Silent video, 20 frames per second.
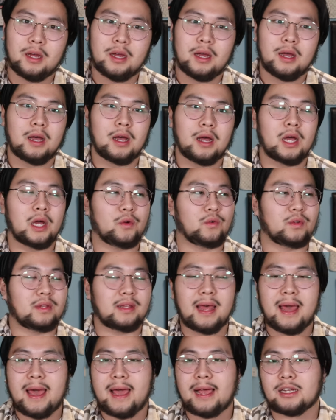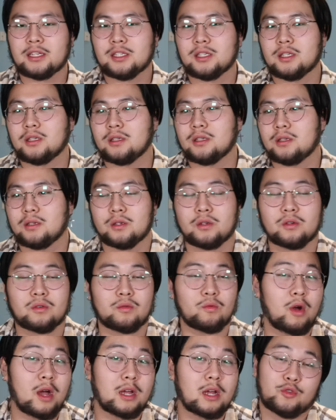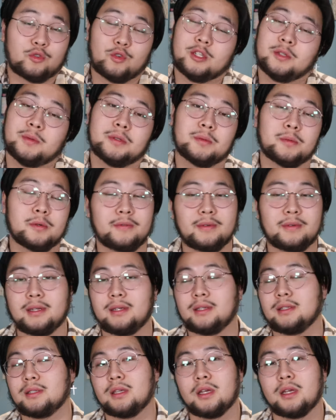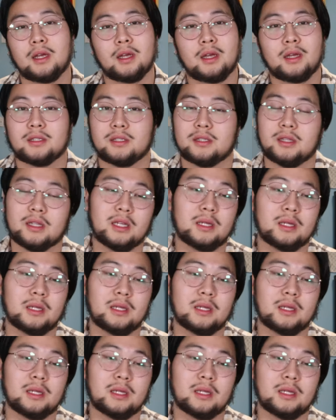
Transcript: relax, watch Christmas movies, sleep.